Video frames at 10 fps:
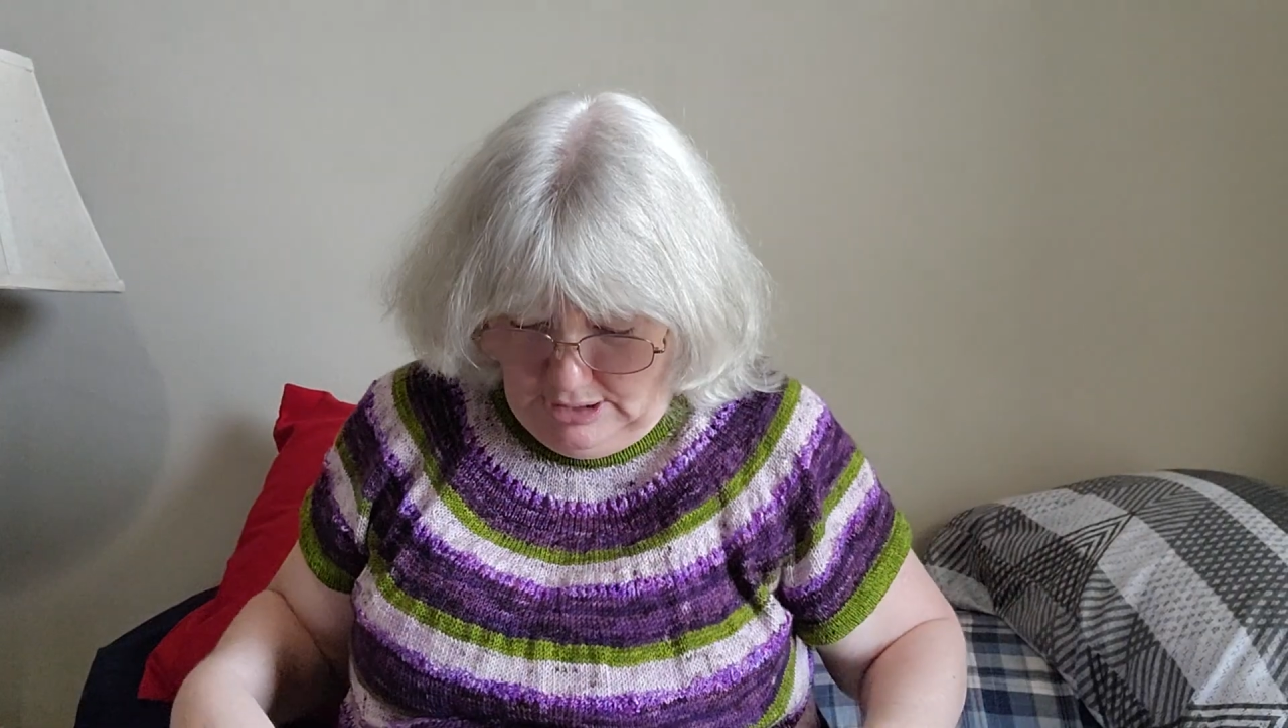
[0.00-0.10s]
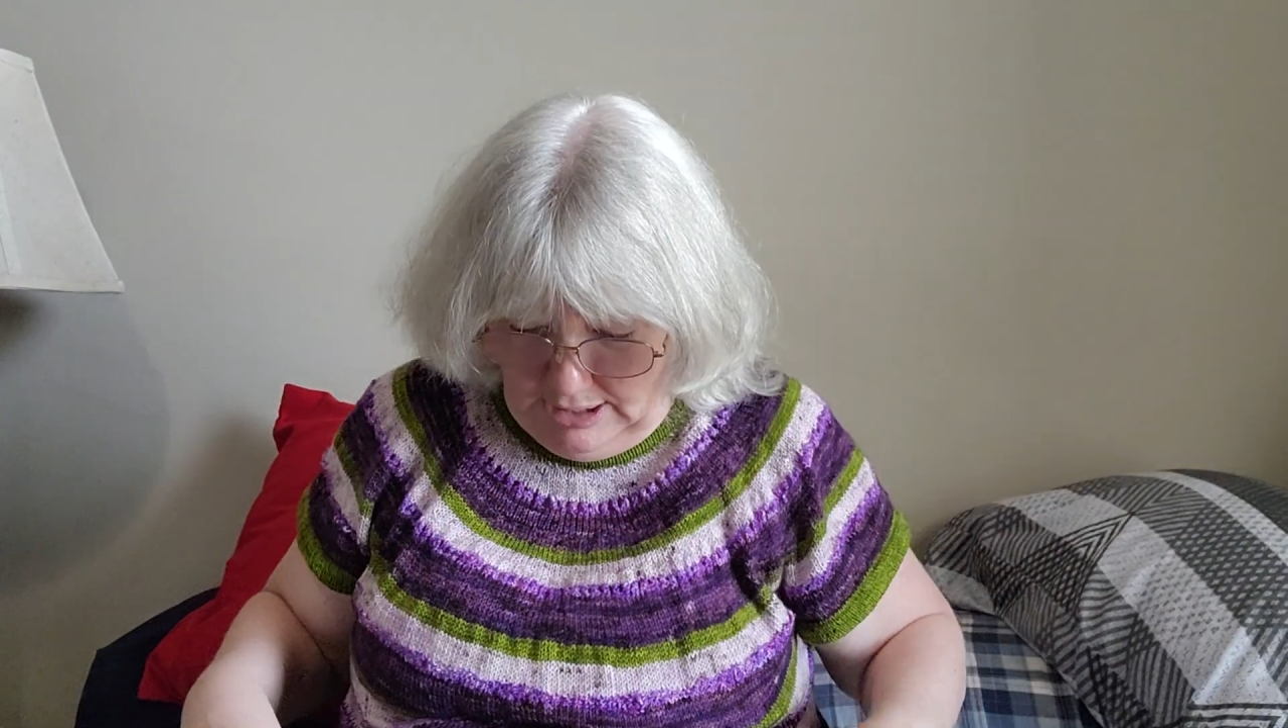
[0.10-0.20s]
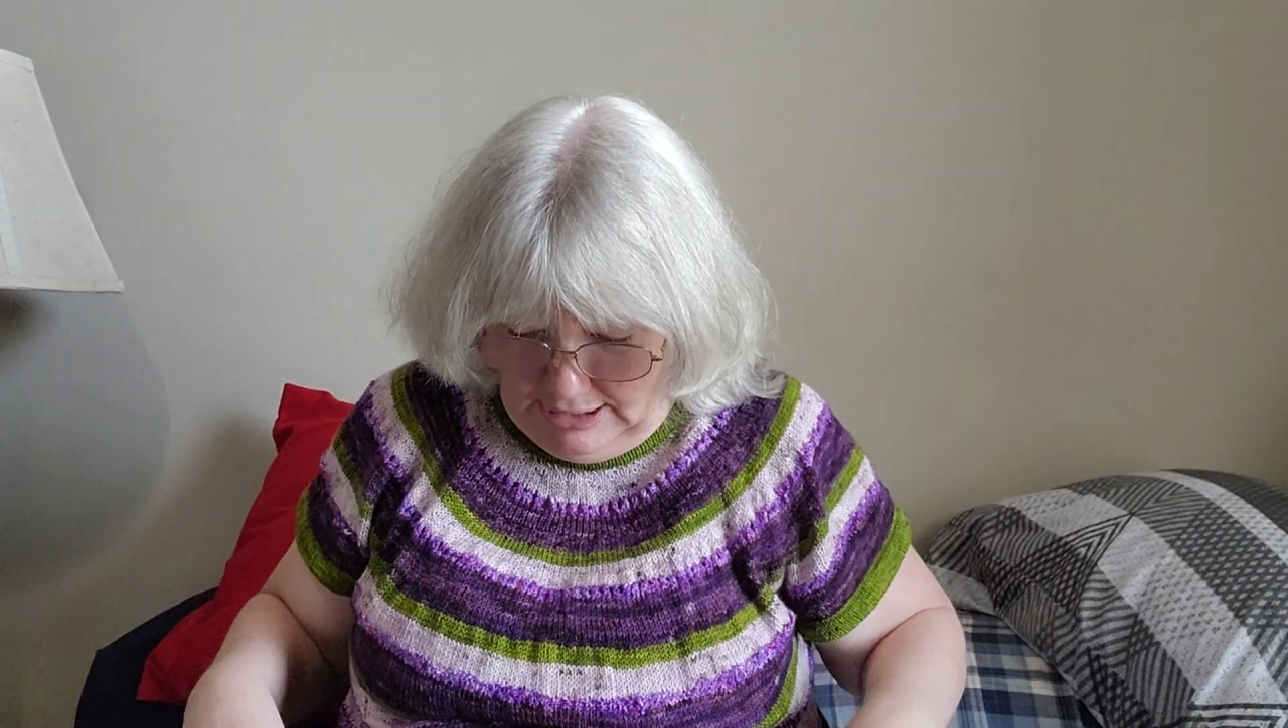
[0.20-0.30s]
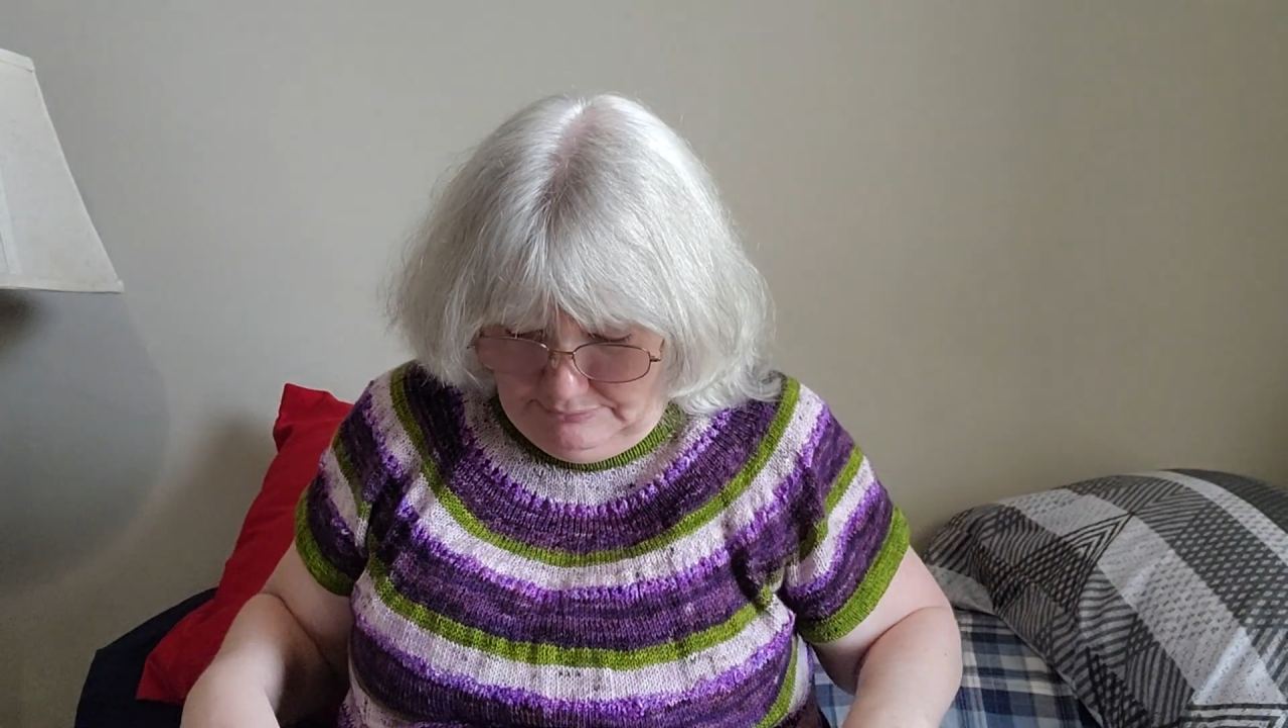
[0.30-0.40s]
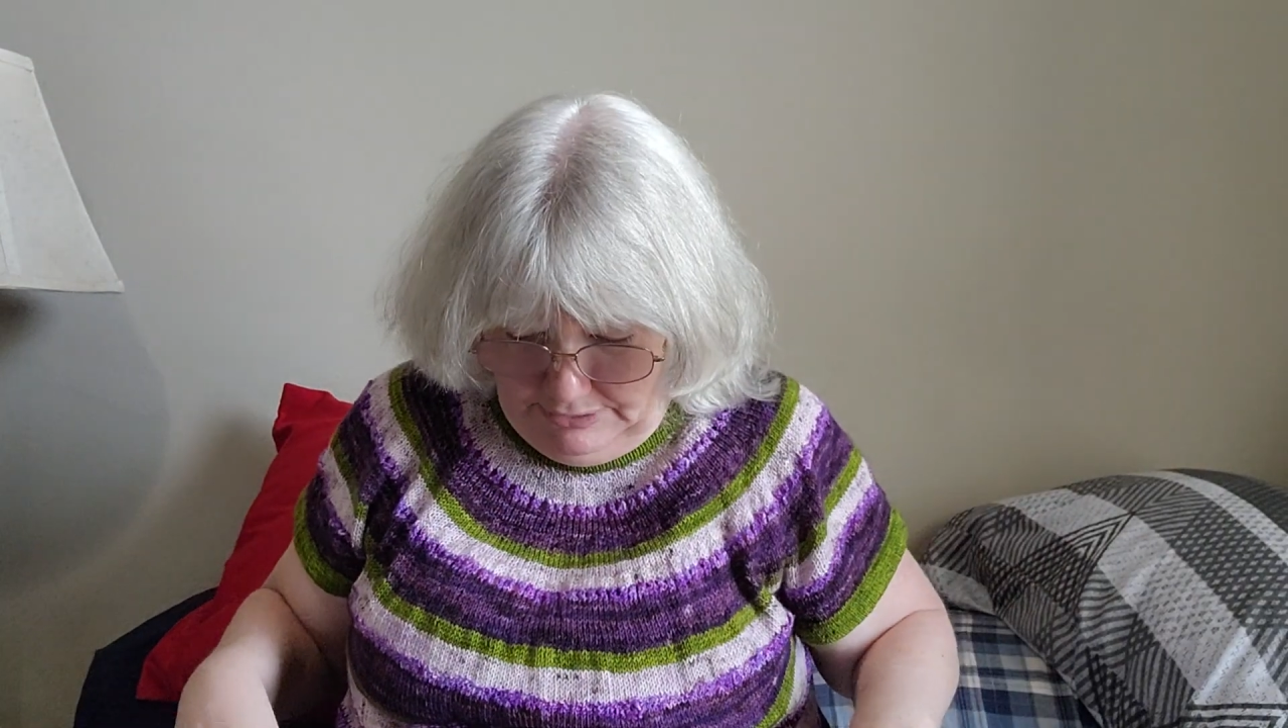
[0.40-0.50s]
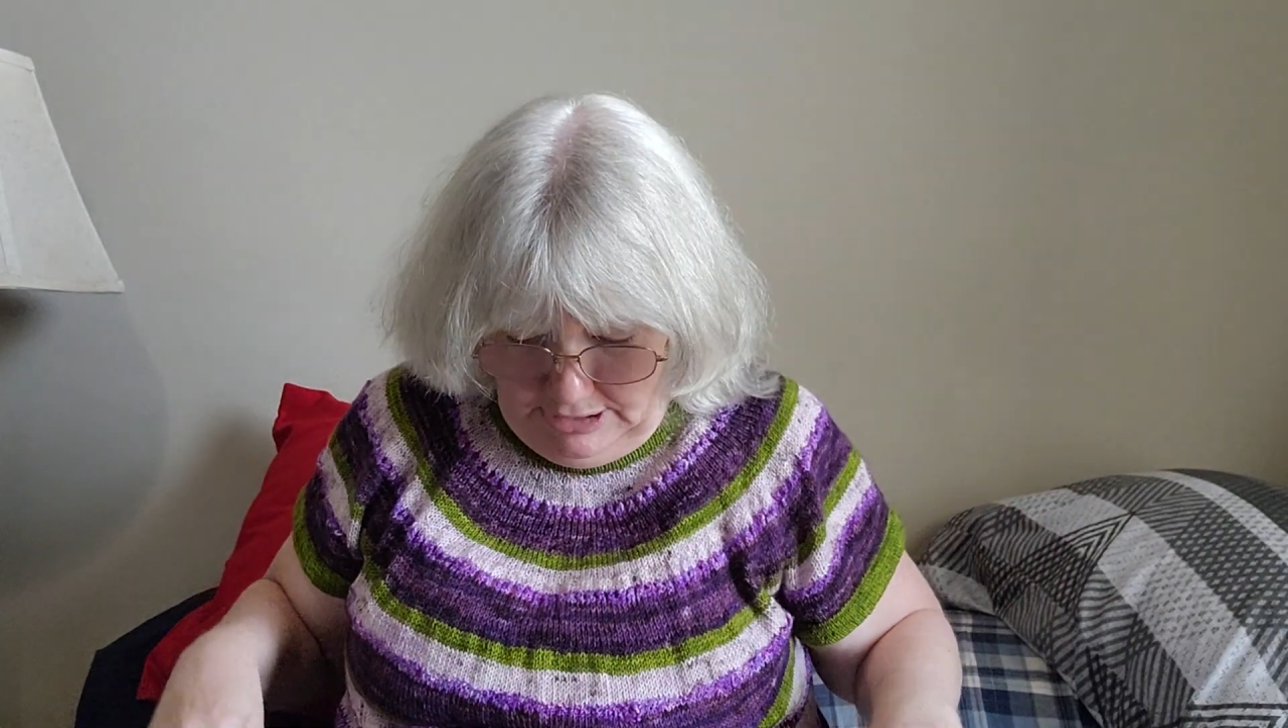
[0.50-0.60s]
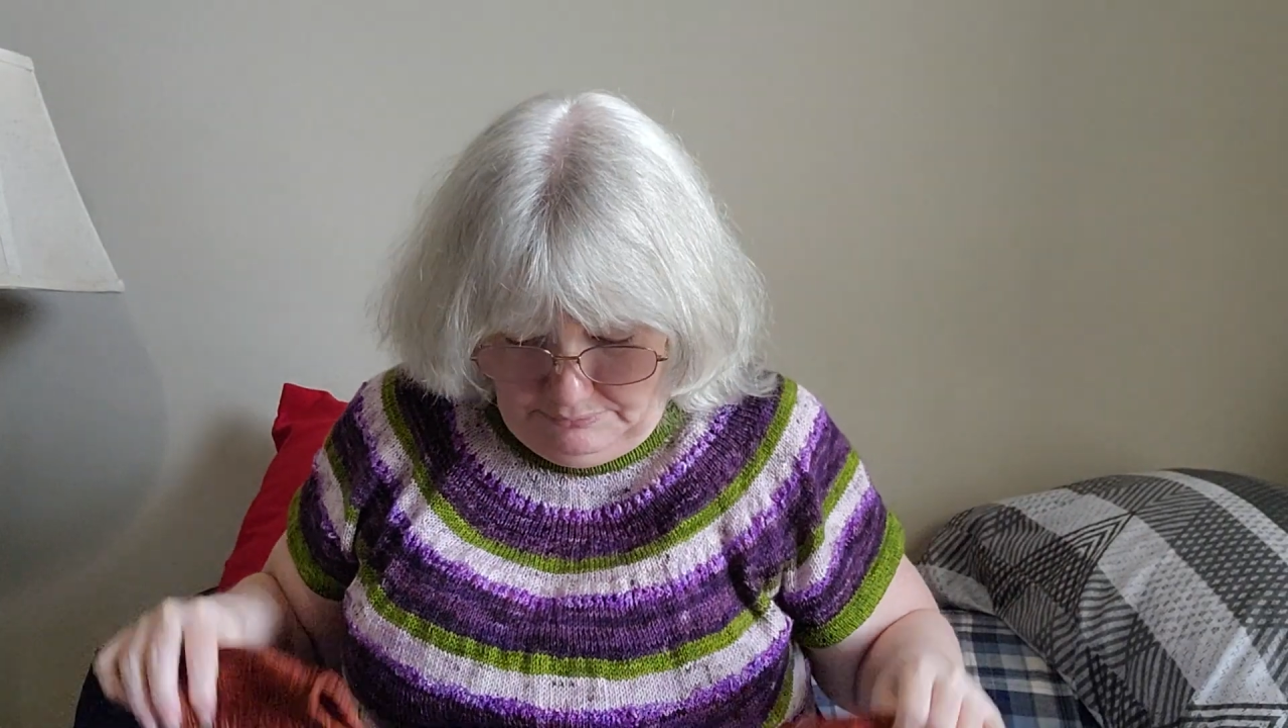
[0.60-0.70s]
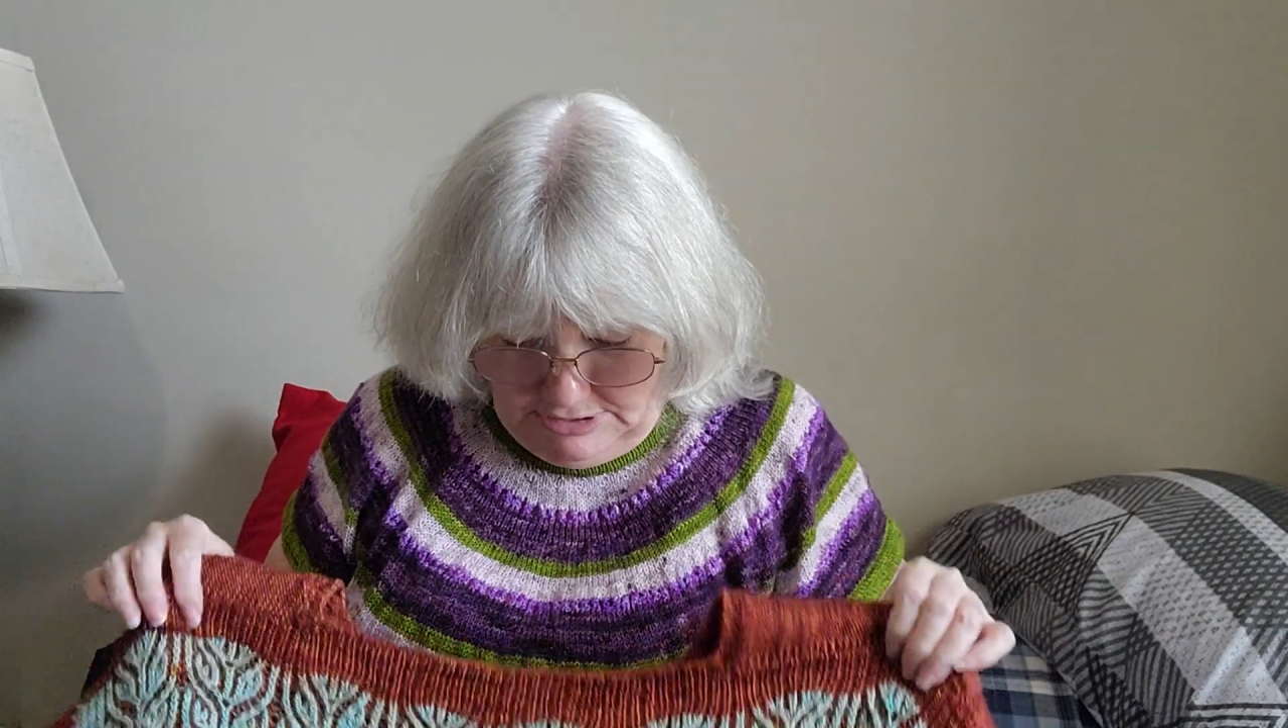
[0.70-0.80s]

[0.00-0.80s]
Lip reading: I made